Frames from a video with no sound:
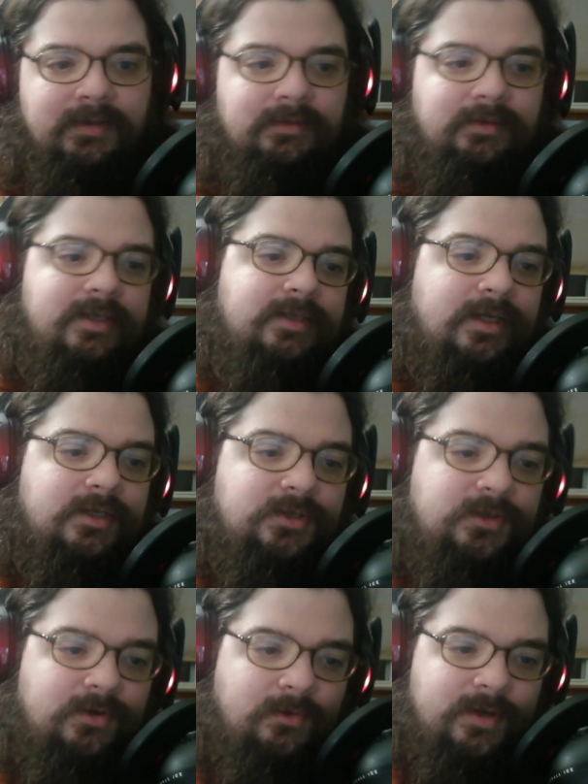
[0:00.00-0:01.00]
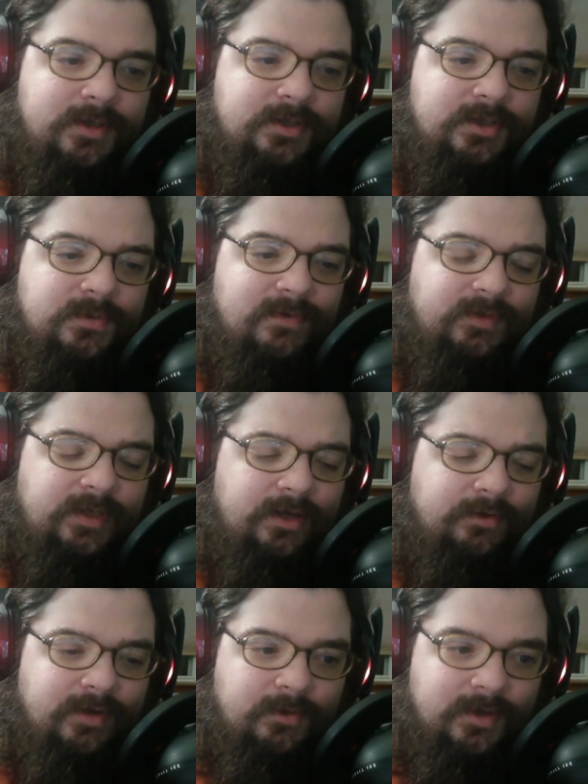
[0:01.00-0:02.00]
let's get to your questions we have a lot
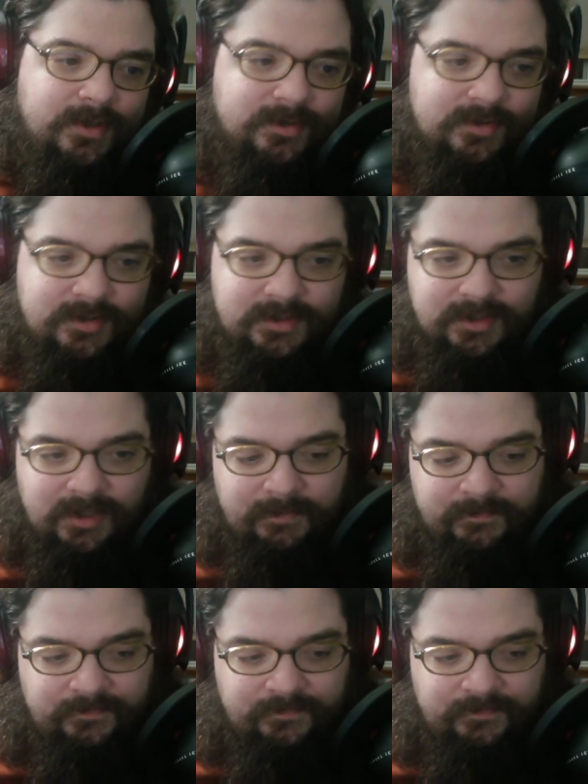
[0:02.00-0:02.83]
of great questions this time